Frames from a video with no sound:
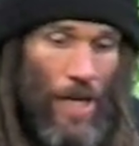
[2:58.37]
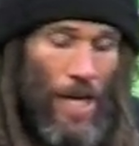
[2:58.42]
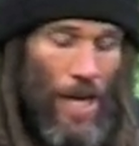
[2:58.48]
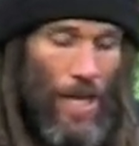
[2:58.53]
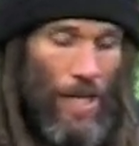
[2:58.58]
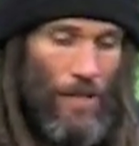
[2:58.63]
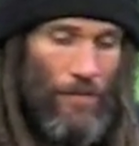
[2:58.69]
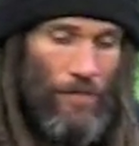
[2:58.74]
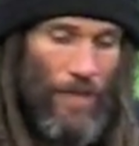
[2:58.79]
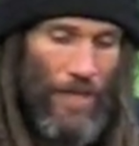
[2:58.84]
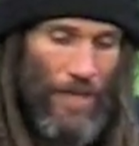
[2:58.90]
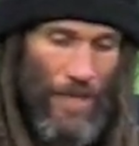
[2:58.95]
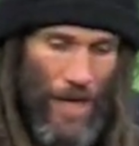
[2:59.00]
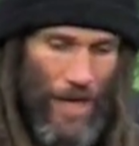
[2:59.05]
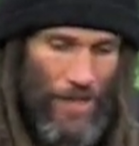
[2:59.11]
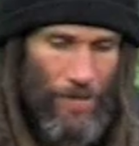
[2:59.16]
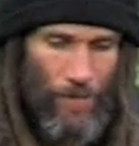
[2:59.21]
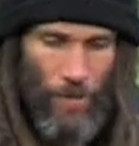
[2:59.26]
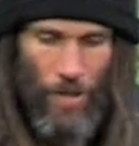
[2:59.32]
And if they
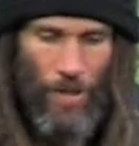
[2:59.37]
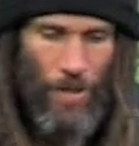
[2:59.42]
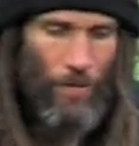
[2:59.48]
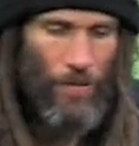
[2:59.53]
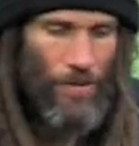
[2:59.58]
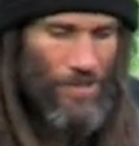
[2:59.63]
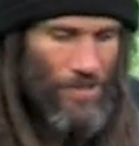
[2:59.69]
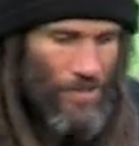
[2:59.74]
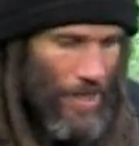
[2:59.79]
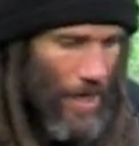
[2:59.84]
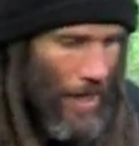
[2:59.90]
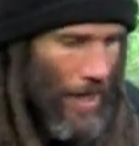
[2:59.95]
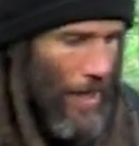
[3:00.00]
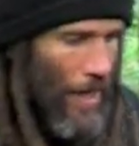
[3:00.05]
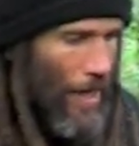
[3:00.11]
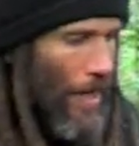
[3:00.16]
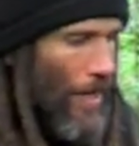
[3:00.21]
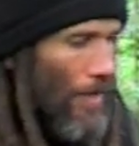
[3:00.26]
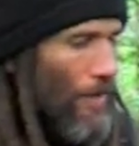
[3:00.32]
got to where they were
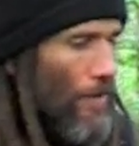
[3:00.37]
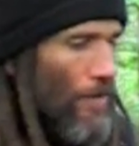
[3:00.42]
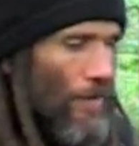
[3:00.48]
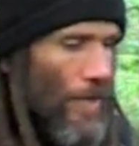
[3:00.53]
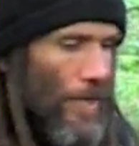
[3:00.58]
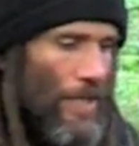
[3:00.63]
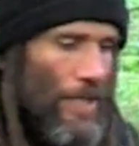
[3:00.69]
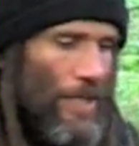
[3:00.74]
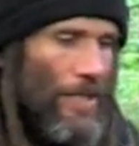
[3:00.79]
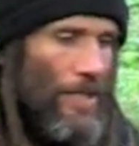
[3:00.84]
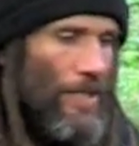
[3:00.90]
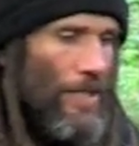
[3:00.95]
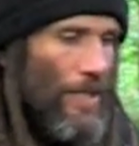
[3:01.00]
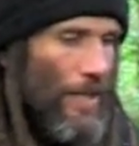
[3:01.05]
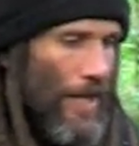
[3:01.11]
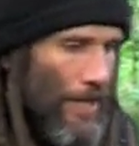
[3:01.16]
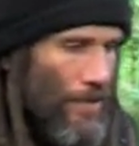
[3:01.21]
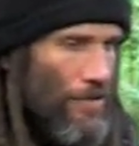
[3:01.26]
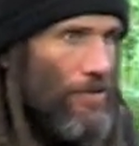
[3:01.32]
stuck or they needed
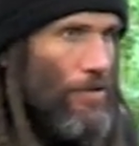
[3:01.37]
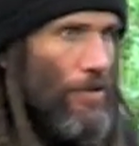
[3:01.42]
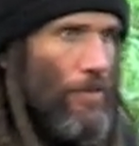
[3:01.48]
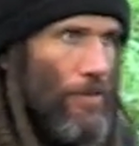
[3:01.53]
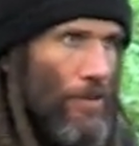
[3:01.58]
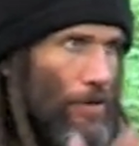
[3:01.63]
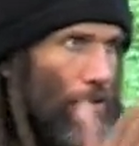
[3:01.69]
an extra